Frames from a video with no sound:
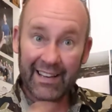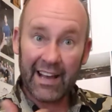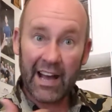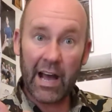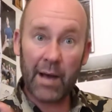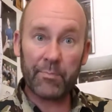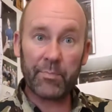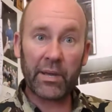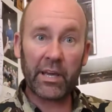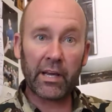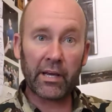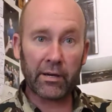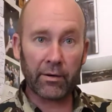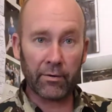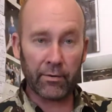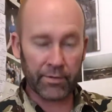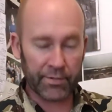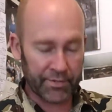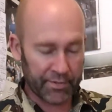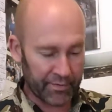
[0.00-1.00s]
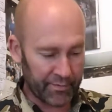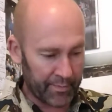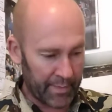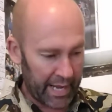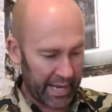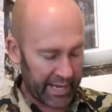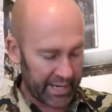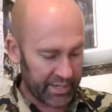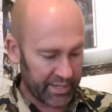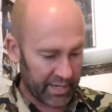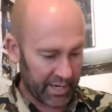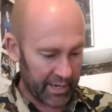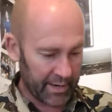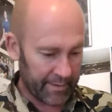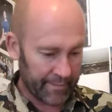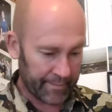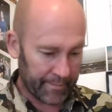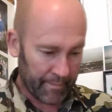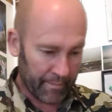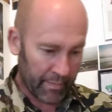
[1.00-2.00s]
happy chords of major,
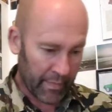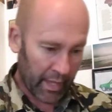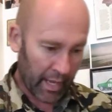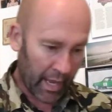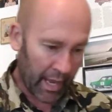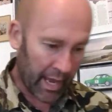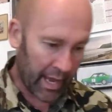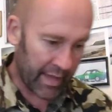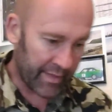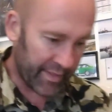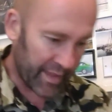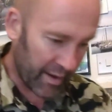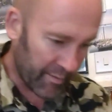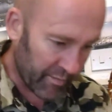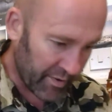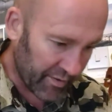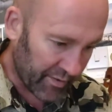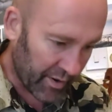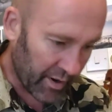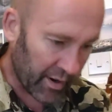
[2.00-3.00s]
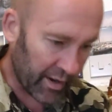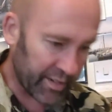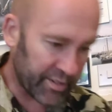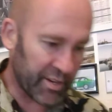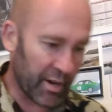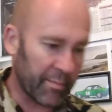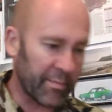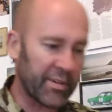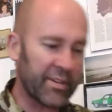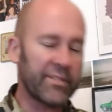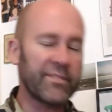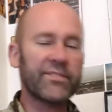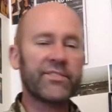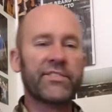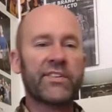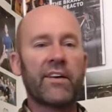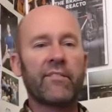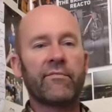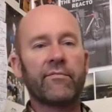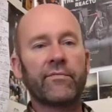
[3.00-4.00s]
and then we've got a dominant
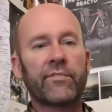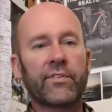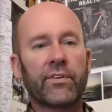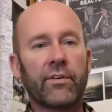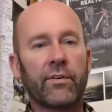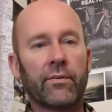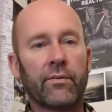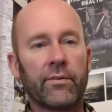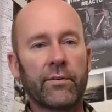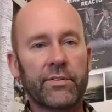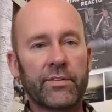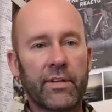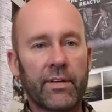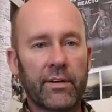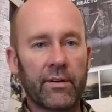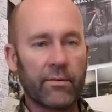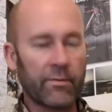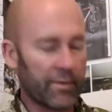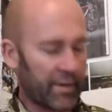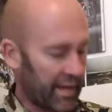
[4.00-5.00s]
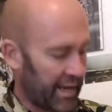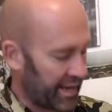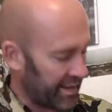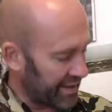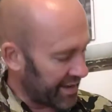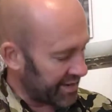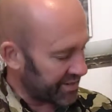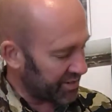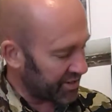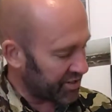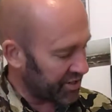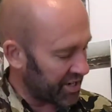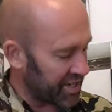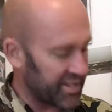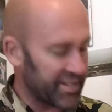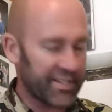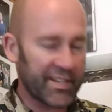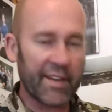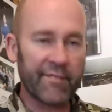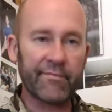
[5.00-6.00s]
7th chord. Okay, there's a
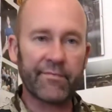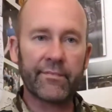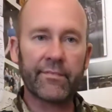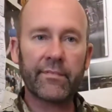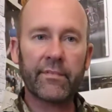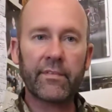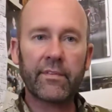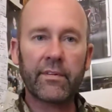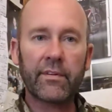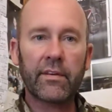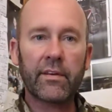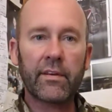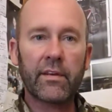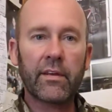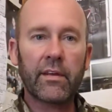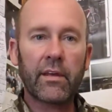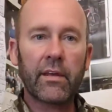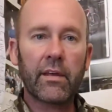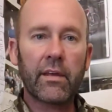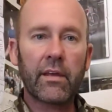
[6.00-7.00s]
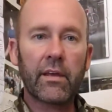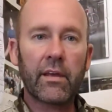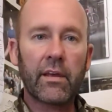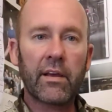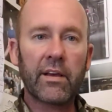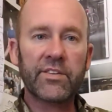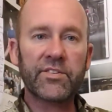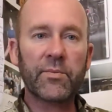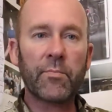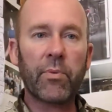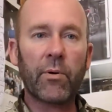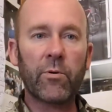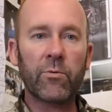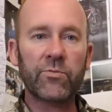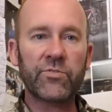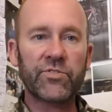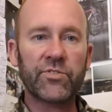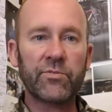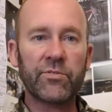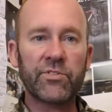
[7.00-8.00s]
G7 as
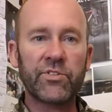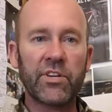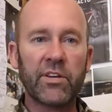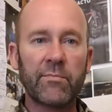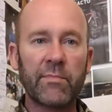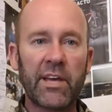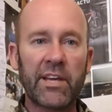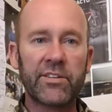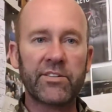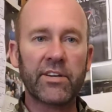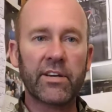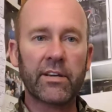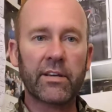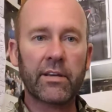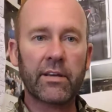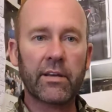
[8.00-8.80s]
opposed to a G major.